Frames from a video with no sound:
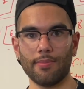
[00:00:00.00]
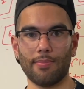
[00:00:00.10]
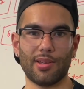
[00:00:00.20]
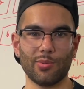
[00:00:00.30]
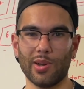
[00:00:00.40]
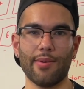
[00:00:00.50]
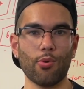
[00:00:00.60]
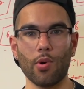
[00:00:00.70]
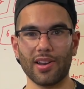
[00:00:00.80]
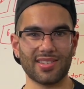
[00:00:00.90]
because we never
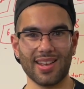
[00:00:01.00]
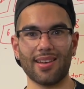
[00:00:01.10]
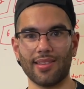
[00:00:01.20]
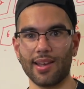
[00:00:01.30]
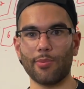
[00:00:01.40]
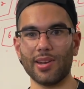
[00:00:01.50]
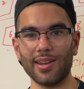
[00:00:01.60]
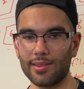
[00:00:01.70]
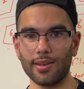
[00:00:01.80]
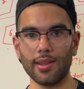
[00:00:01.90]
want to sound like we
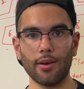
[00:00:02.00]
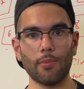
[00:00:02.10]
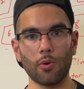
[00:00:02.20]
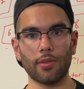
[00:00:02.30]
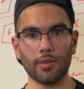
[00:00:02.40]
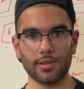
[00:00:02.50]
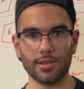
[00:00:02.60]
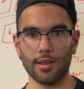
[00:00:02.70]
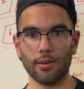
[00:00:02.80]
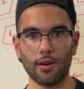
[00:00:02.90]
need the deal more than the
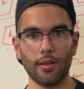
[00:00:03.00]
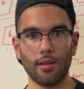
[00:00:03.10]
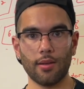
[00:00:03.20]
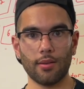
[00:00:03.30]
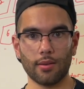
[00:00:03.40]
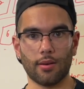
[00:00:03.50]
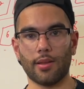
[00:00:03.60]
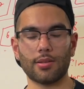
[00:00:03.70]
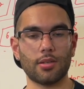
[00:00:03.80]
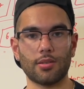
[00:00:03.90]
seller?
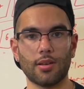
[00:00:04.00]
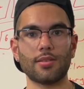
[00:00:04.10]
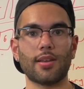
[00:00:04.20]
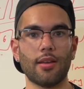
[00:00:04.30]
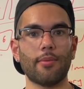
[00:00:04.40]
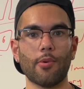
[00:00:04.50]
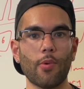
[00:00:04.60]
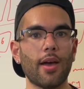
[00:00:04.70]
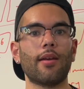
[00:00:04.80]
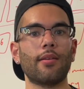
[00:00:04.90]
That's just going to scare them
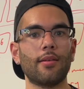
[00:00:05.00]
away.